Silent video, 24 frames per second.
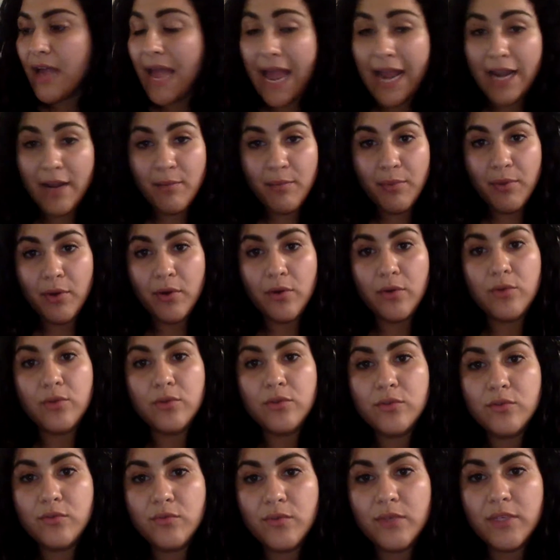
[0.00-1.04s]

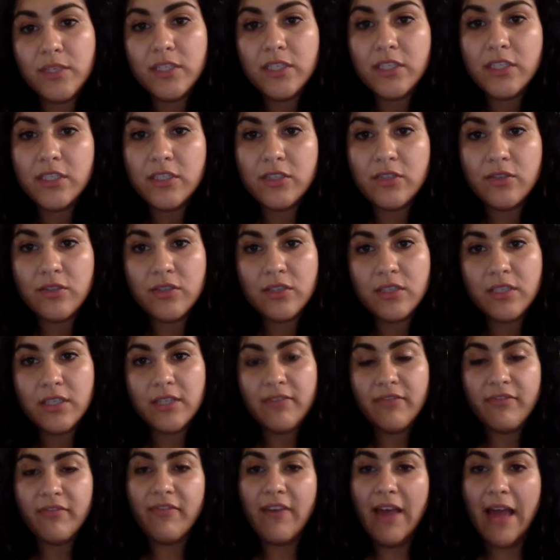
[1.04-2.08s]
adipose, which is
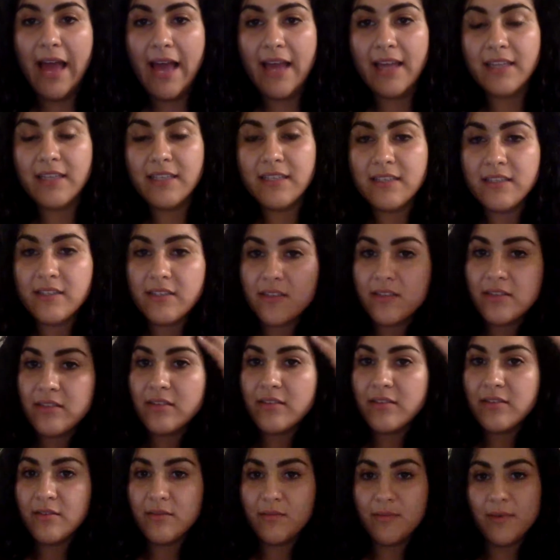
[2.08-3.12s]
usually fats,
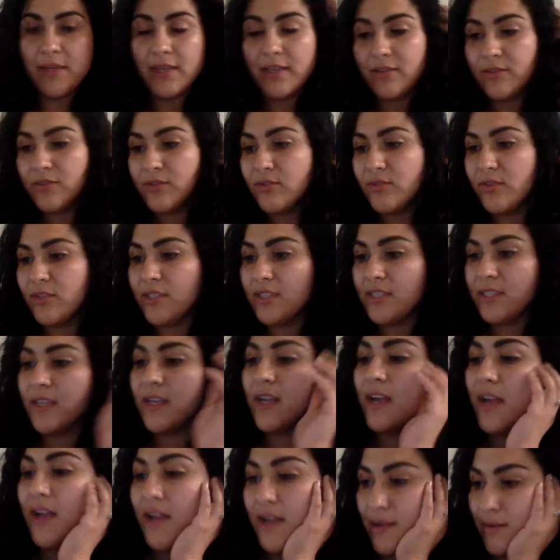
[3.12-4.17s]

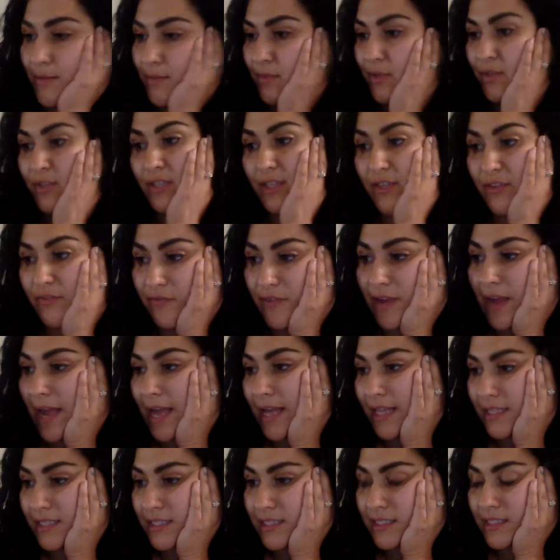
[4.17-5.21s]
usually
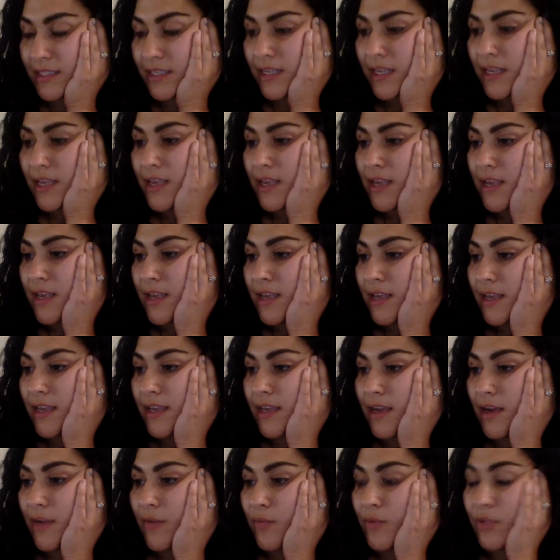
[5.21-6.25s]
fats,
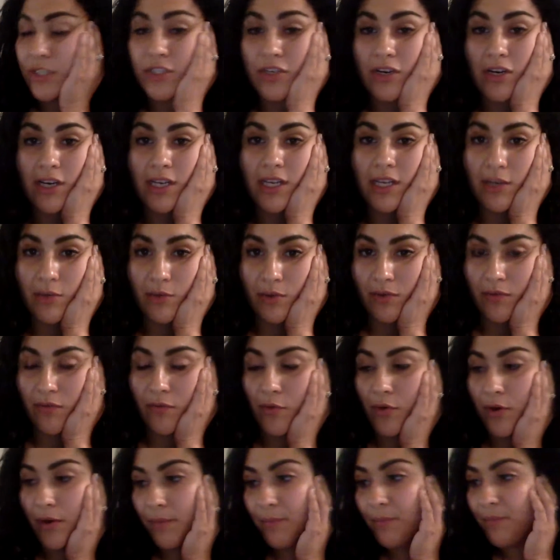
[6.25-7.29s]
which are in liquid
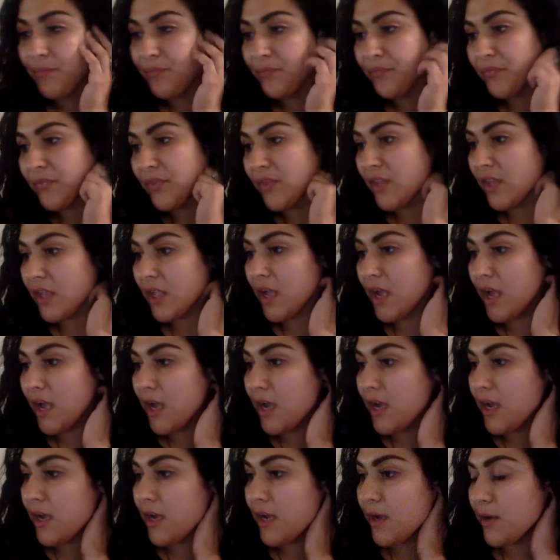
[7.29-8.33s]
form,
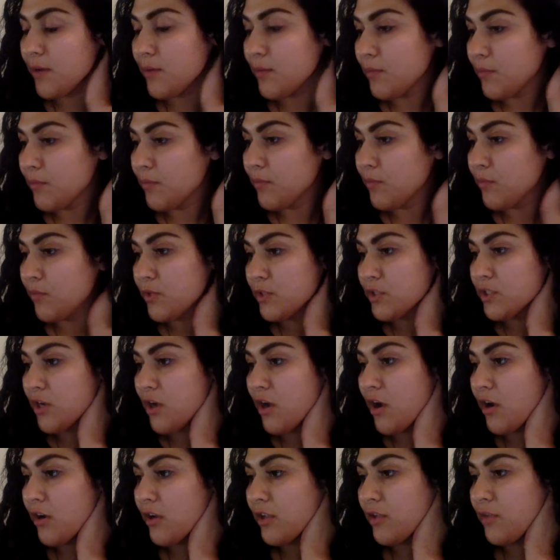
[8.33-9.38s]
which
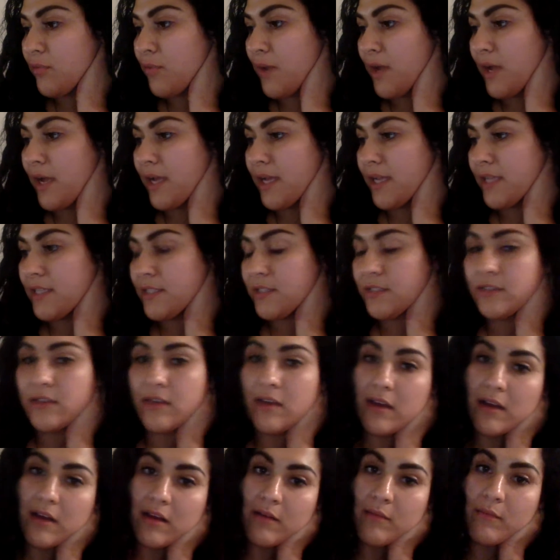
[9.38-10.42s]
occupies
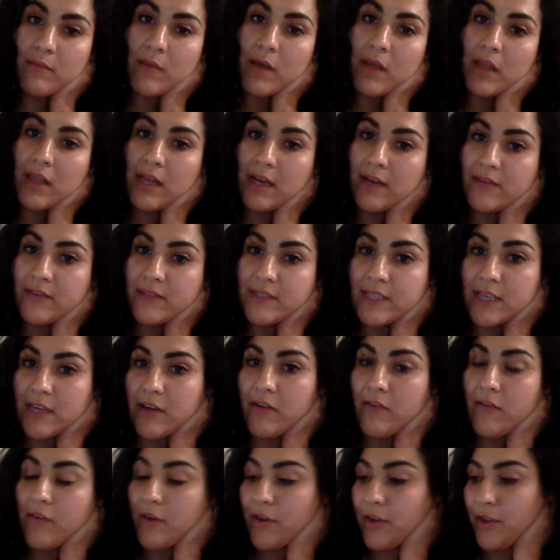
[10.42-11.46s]
a lot of
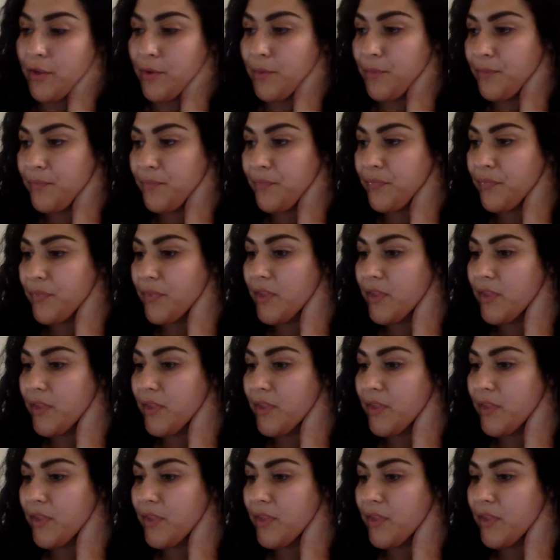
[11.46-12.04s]
cell volume.